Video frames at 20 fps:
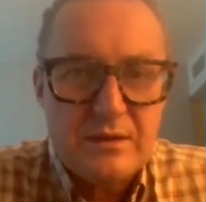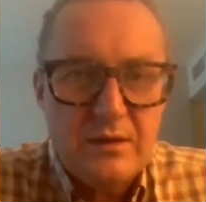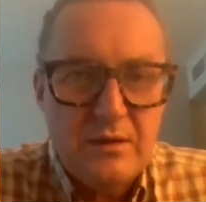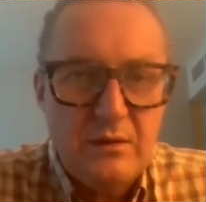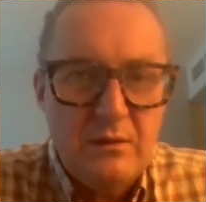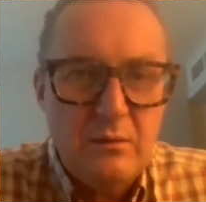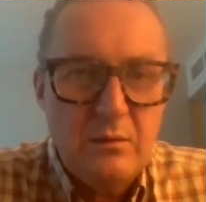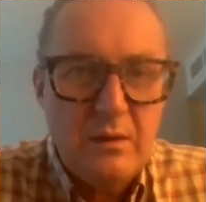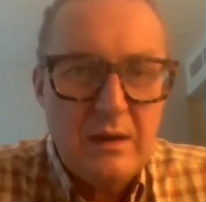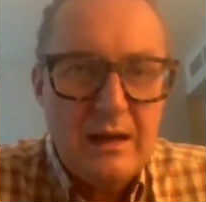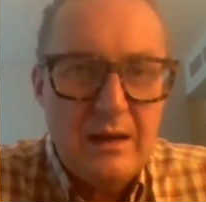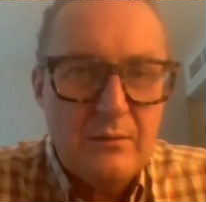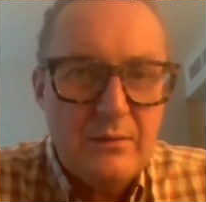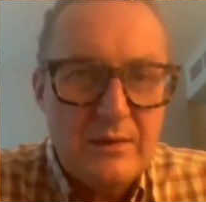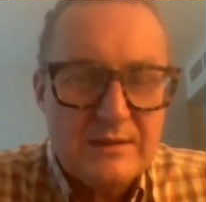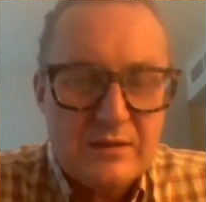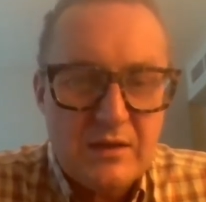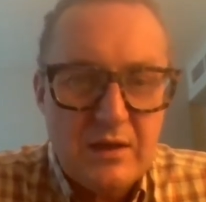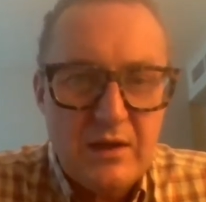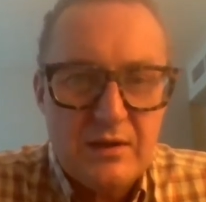to uh,
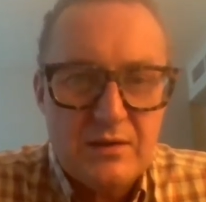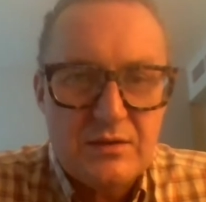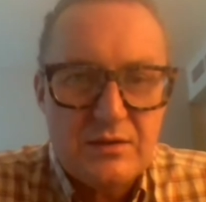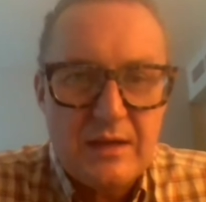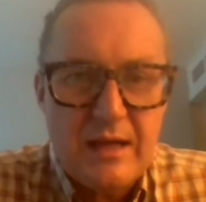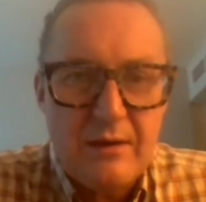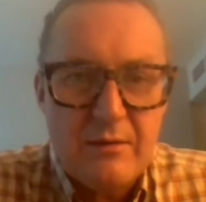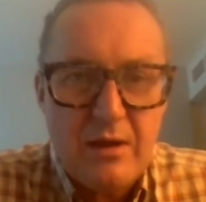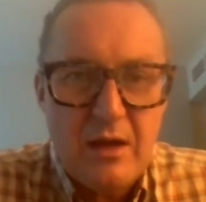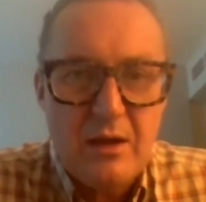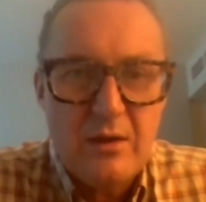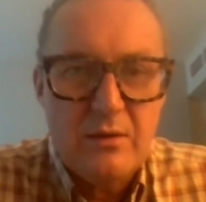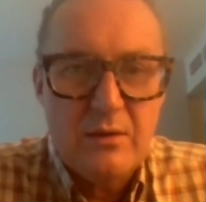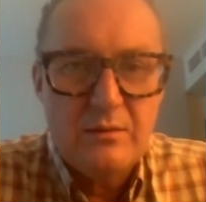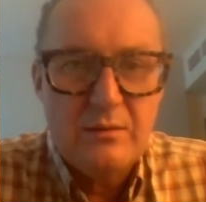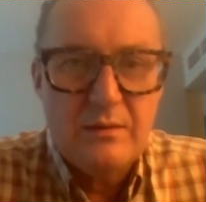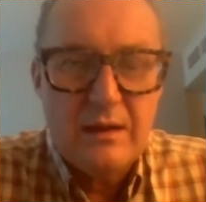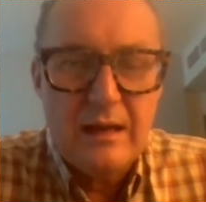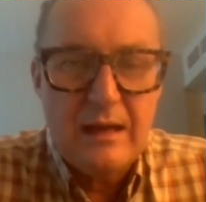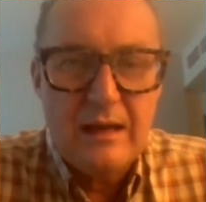research their
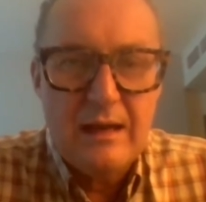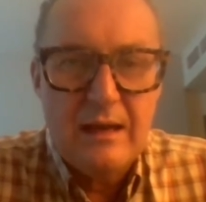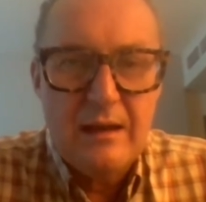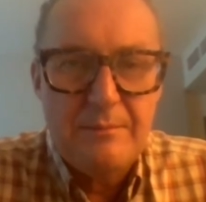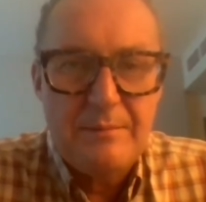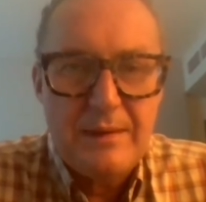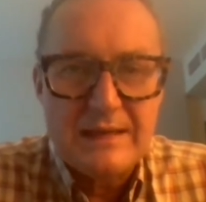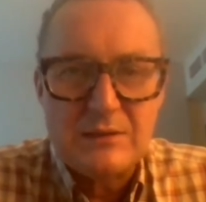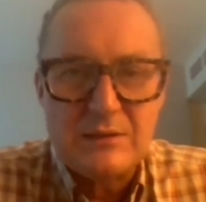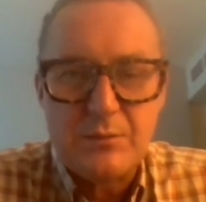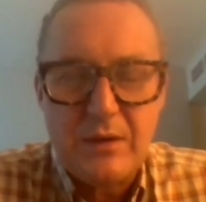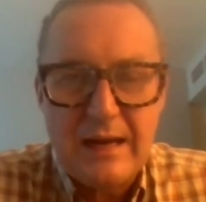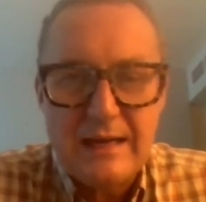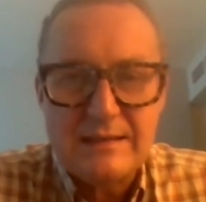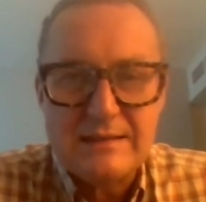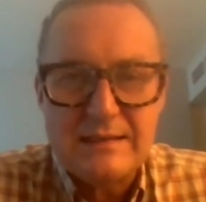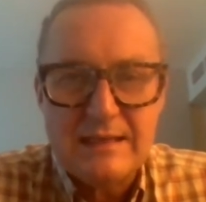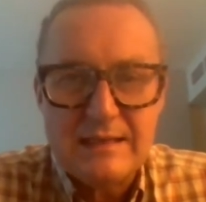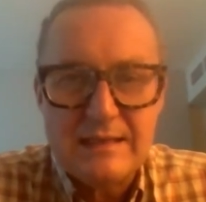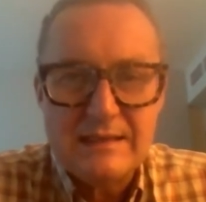own uh, best
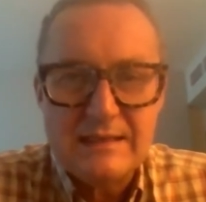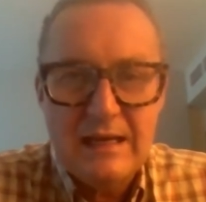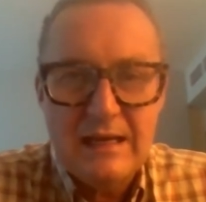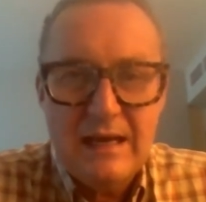practice.